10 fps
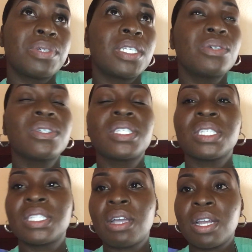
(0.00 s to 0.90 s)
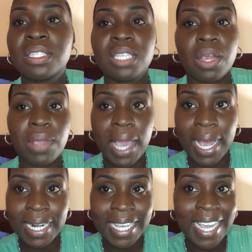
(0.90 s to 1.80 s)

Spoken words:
But it was this dark, scary alley.